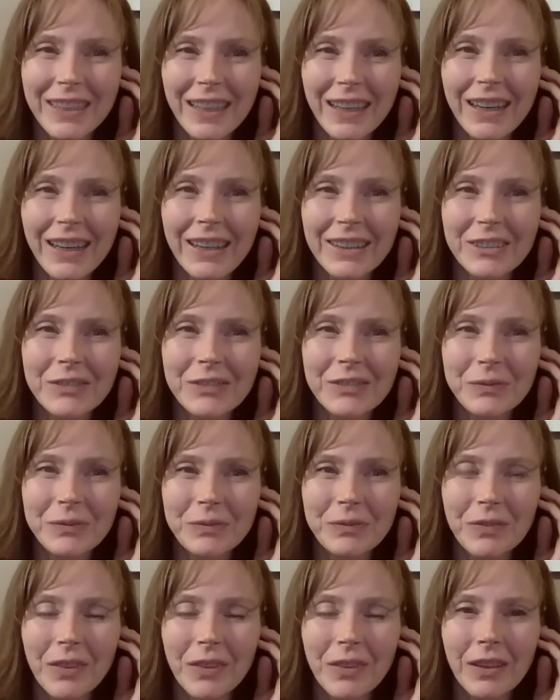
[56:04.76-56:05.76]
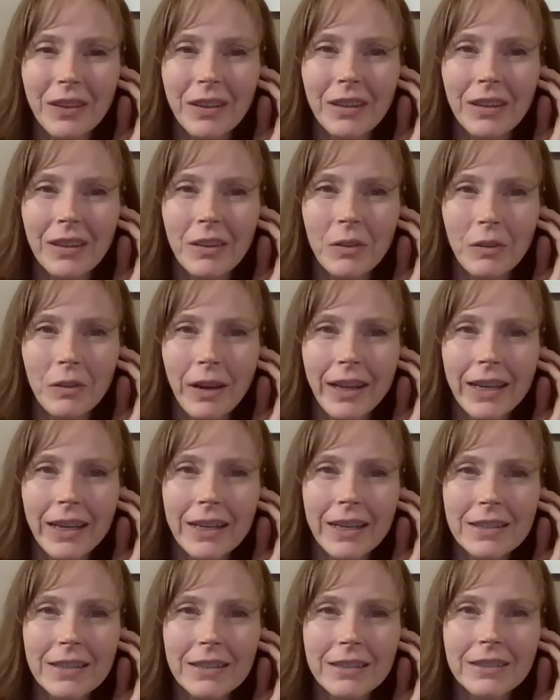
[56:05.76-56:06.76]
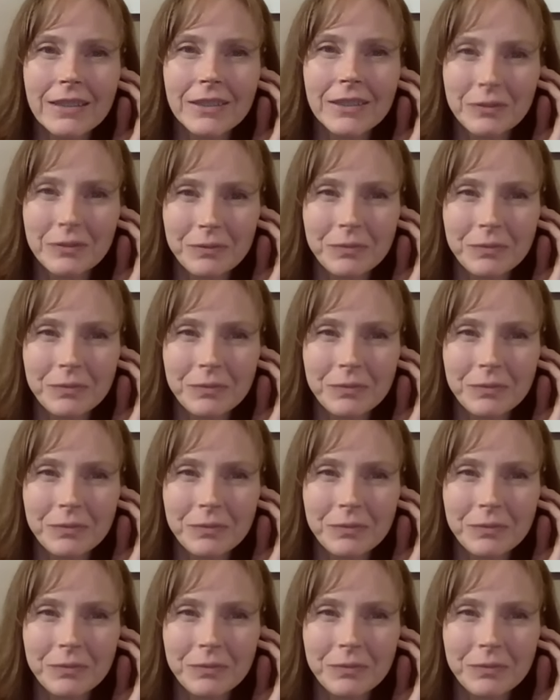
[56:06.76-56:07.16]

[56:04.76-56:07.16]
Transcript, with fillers: yeah um, the algorithm right it's